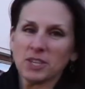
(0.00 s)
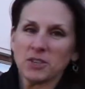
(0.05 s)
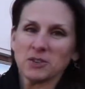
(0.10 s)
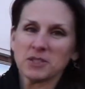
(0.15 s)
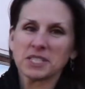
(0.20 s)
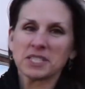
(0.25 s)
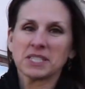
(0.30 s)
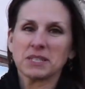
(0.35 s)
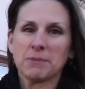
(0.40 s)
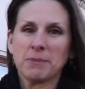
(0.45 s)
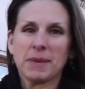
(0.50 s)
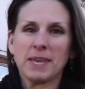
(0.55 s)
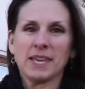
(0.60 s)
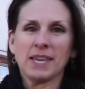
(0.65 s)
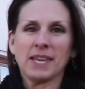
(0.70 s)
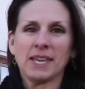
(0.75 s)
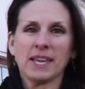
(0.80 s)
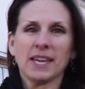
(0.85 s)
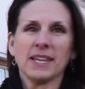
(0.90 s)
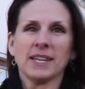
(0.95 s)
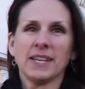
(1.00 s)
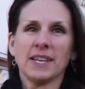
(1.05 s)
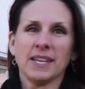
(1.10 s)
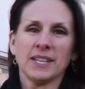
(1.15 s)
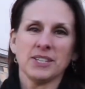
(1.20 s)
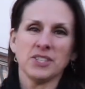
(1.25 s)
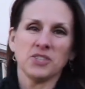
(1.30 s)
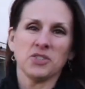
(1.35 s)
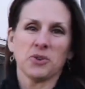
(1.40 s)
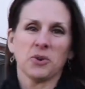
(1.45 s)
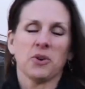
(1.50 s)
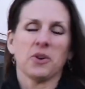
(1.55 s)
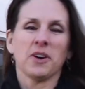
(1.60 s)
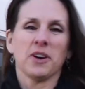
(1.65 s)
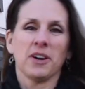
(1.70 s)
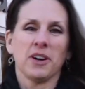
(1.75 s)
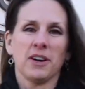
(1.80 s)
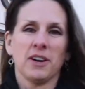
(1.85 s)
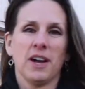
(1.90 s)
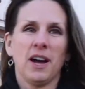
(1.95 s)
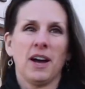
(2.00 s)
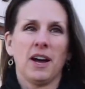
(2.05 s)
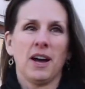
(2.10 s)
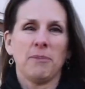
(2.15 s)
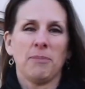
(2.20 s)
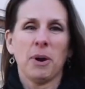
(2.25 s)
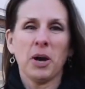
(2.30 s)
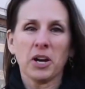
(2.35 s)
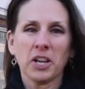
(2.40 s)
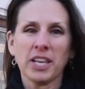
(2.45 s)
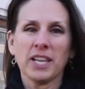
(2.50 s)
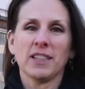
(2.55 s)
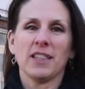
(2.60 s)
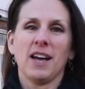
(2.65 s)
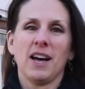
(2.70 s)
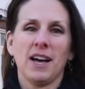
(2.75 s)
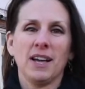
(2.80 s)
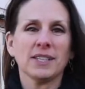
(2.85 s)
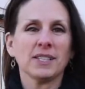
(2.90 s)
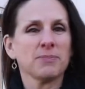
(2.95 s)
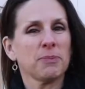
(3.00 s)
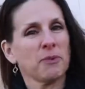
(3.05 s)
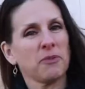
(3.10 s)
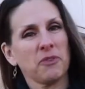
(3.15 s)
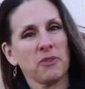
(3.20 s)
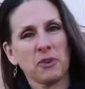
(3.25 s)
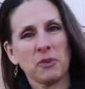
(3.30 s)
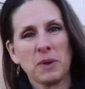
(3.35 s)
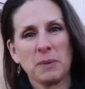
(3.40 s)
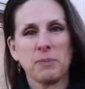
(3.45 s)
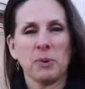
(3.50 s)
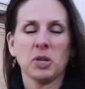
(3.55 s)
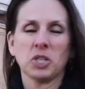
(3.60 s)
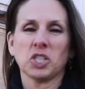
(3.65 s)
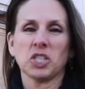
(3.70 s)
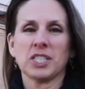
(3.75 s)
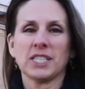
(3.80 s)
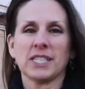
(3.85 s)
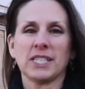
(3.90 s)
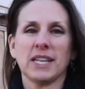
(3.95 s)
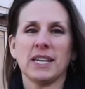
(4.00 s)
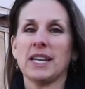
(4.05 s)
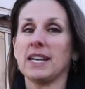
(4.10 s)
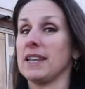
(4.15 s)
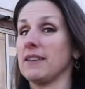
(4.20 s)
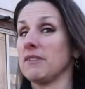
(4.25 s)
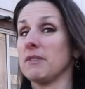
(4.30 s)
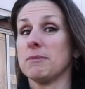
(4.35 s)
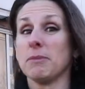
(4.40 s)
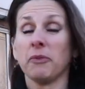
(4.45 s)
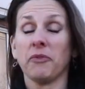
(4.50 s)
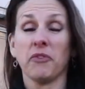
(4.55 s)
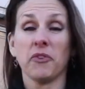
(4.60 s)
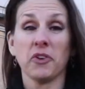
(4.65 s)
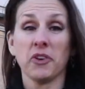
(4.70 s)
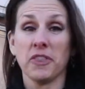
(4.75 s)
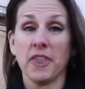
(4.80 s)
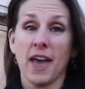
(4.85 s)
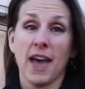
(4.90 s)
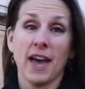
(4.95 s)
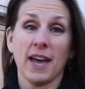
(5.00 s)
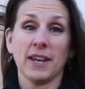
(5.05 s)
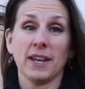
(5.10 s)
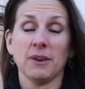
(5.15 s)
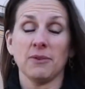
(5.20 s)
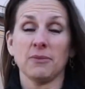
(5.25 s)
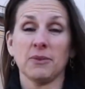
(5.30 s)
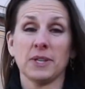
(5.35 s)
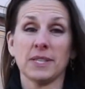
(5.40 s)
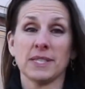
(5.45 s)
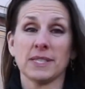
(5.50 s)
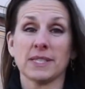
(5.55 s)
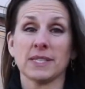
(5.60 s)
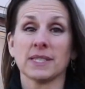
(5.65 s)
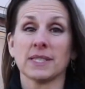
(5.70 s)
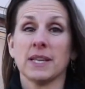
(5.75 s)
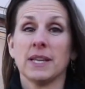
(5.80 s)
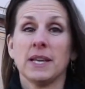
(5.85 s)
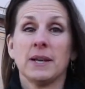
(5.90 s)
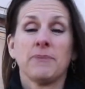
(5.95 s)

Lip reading: used to be an indoor parking lot before we purchased it, and even before that it was